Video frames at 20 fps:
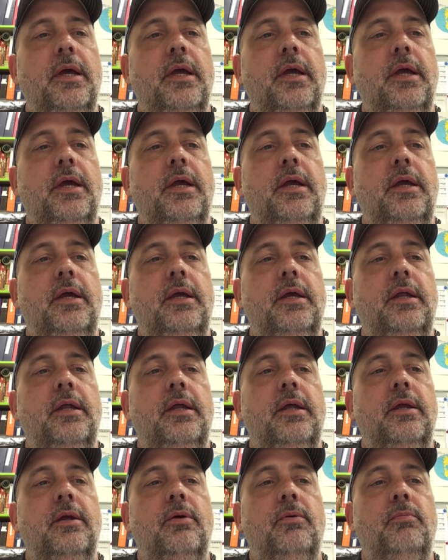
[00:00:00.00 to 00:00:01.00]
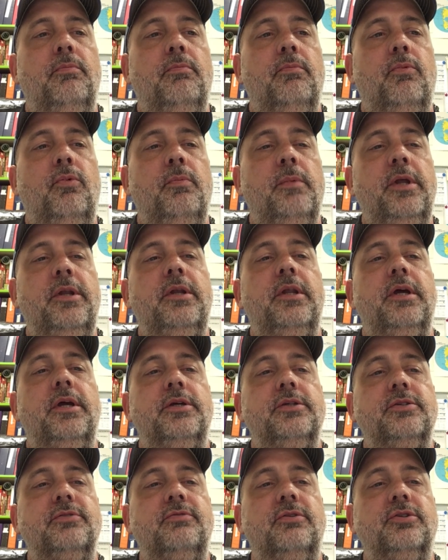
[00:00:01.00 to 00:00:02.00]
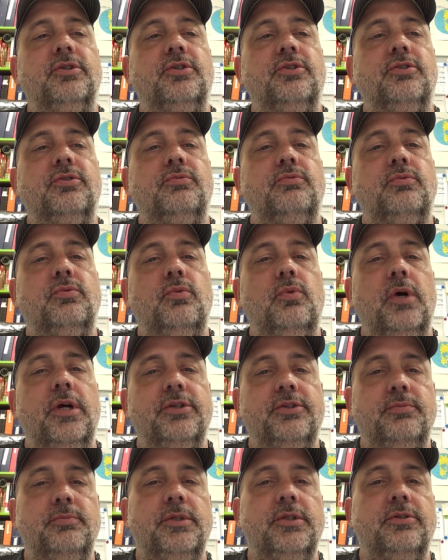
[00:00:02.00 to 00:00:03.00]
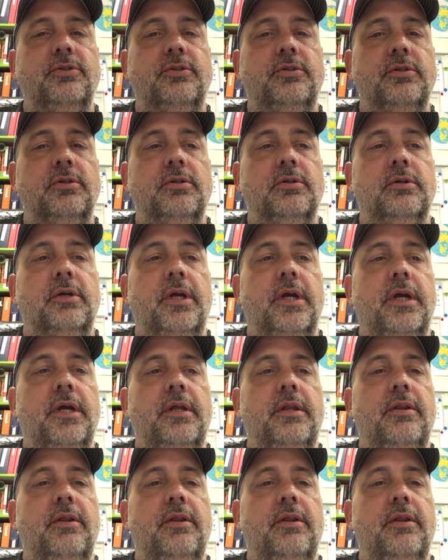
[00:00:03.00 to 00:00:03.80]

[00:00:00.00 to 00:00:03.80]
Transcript: Hernandez versus Westminster, okay?